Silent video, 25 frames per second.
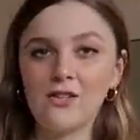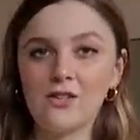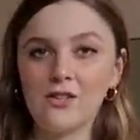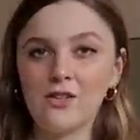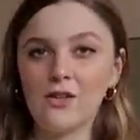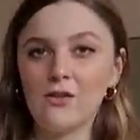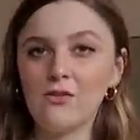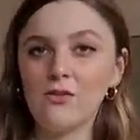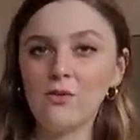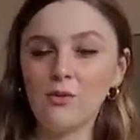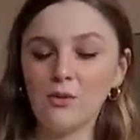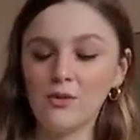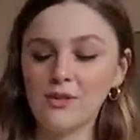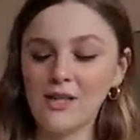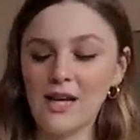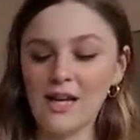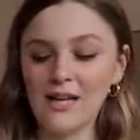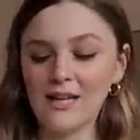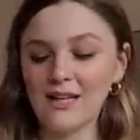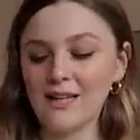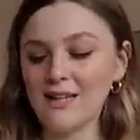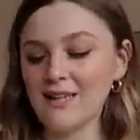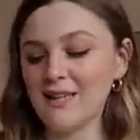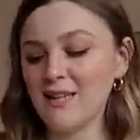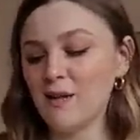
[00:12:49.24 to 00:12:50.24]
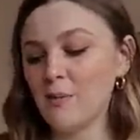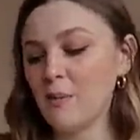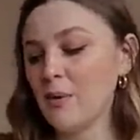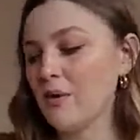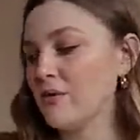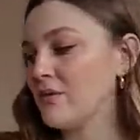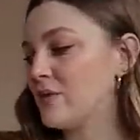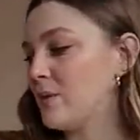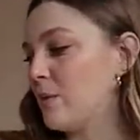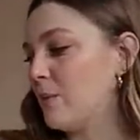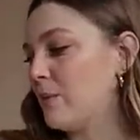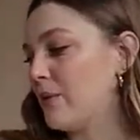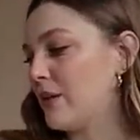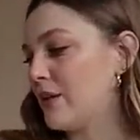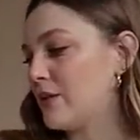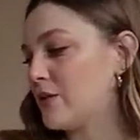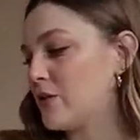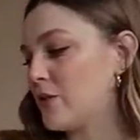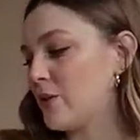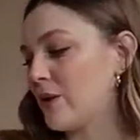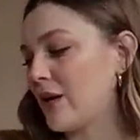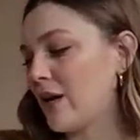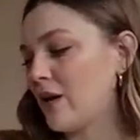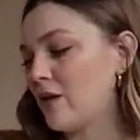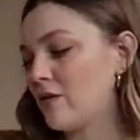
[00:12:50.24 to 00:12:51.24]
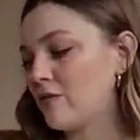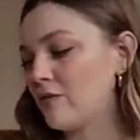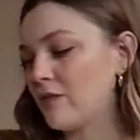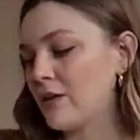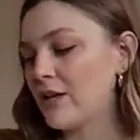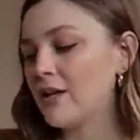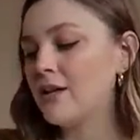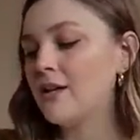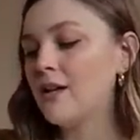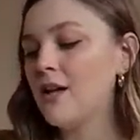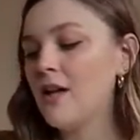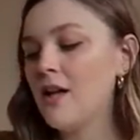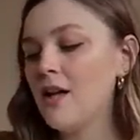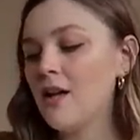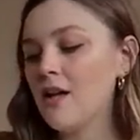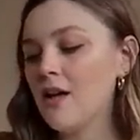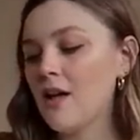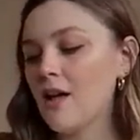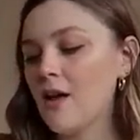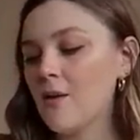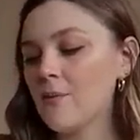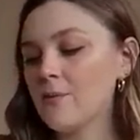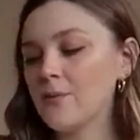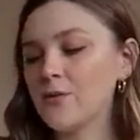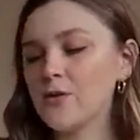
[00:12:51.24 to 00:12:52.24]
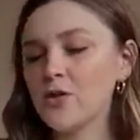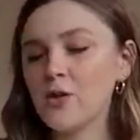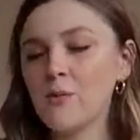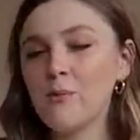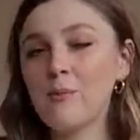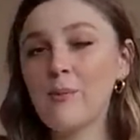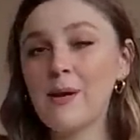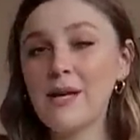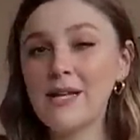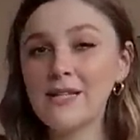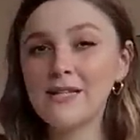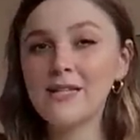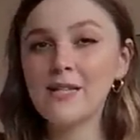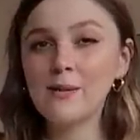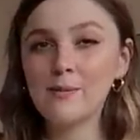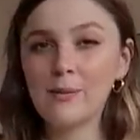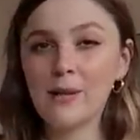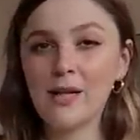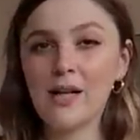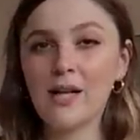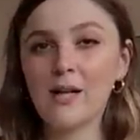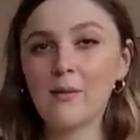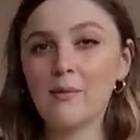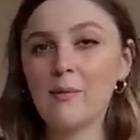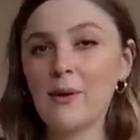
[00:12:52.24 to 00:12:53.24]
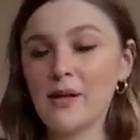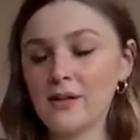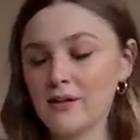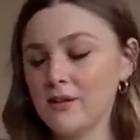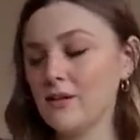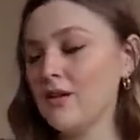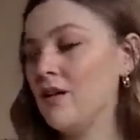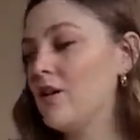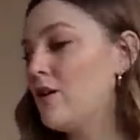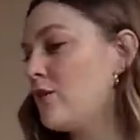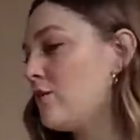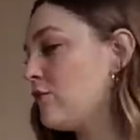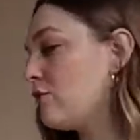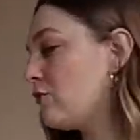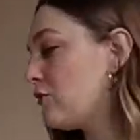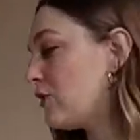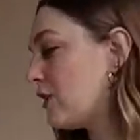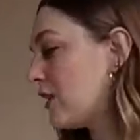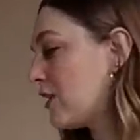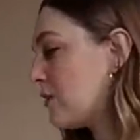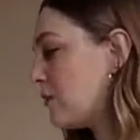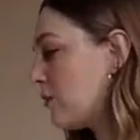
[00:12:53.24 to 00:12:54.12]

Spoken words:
just go towards adding a little bit of something to an outfit. So basic black belt, really